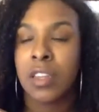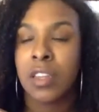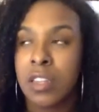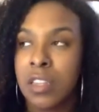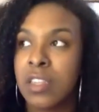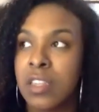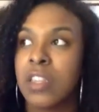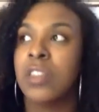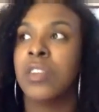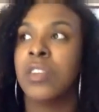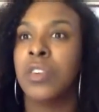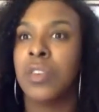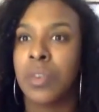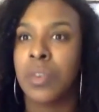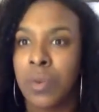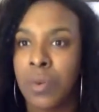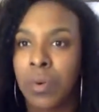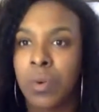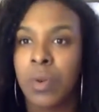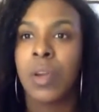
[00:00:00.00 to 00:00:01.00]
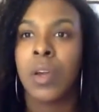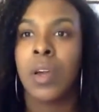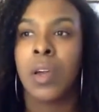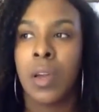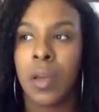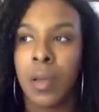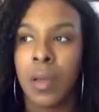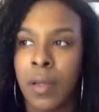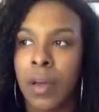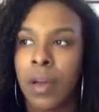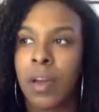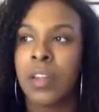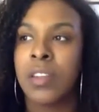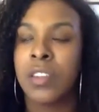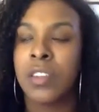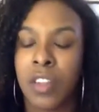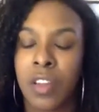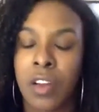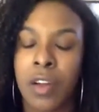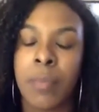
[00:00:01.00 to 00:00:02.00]
continue
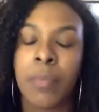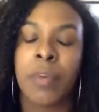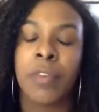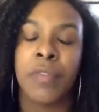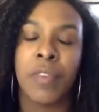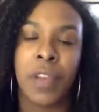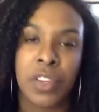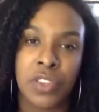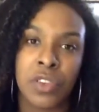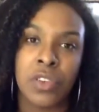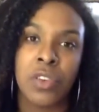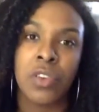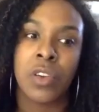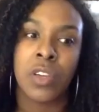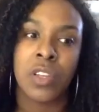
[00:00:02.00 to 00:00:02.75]
until they're a professional.